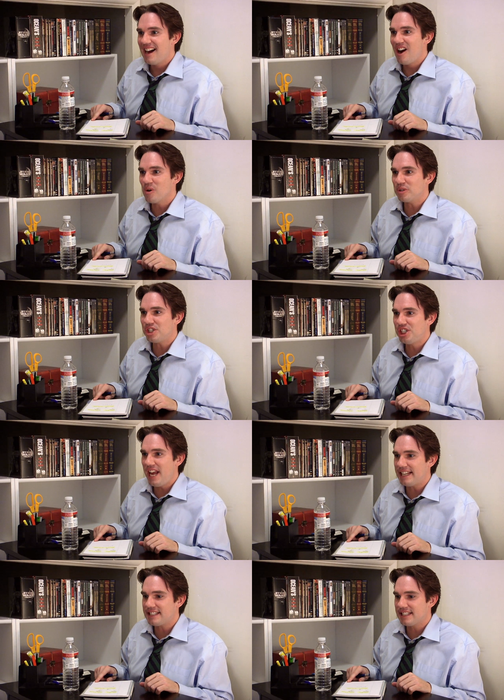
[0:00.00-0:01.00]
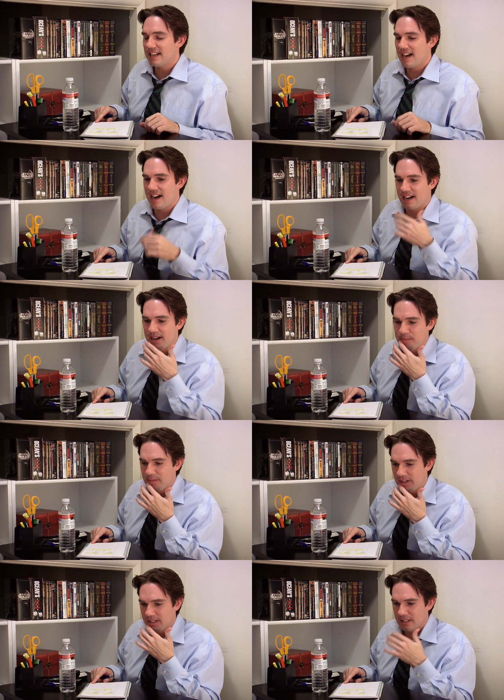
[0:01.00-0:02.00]
Oh shit.
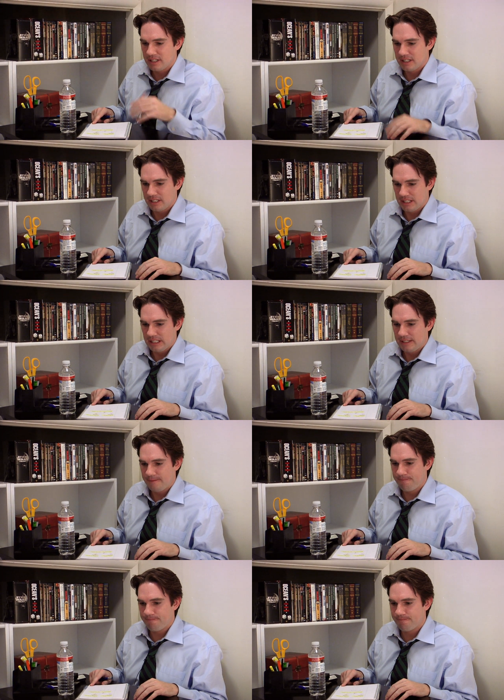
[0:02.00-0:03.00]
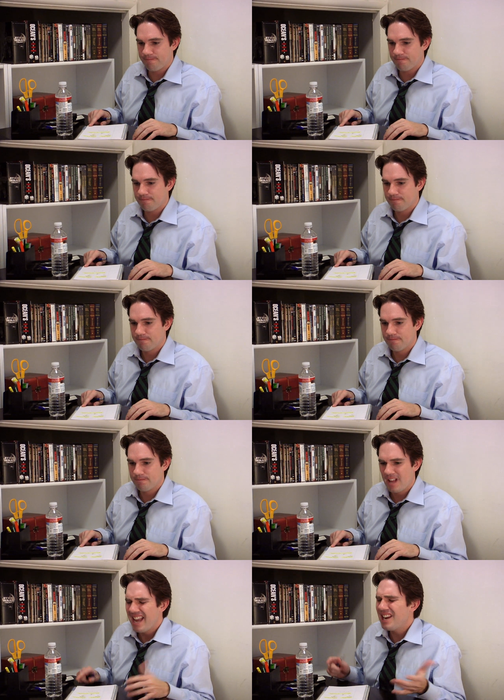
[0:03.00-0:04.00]
Um hmm.
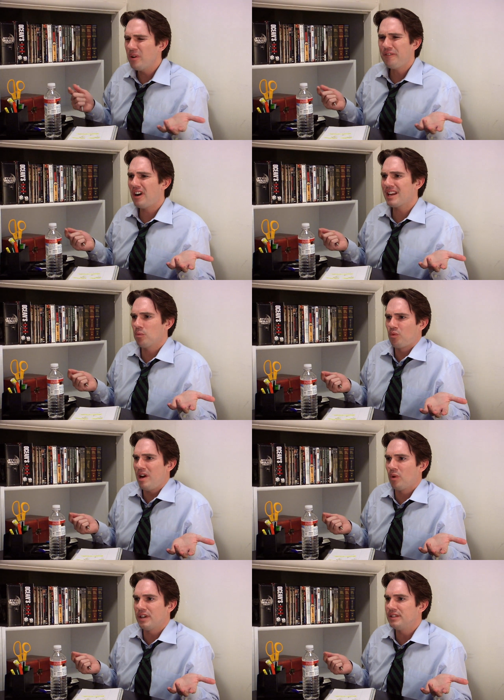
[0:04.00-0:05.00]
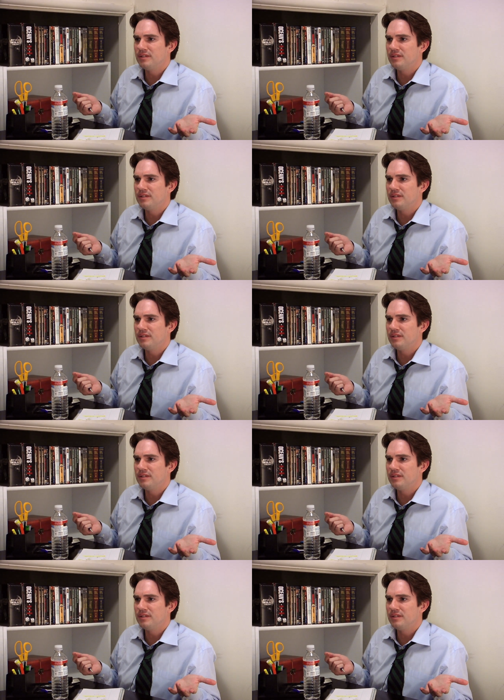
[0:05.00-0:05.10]
You know what? F it. We'll rent one.